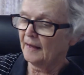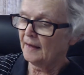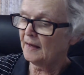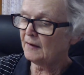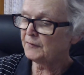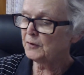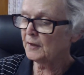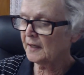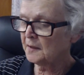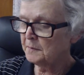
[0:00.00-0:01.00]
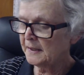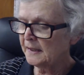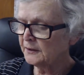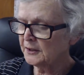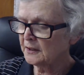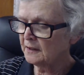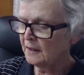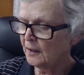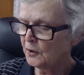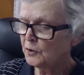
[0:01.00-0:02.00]
If you're a chameleon,
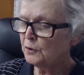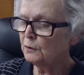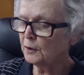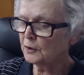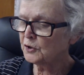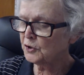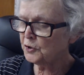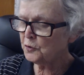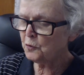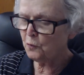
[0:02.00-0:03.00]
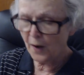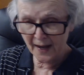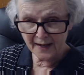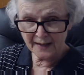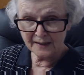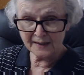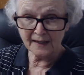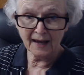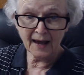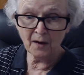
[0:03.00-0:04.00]
you look two ways
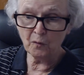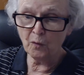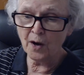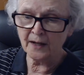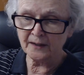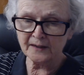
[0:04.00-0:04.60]
at once.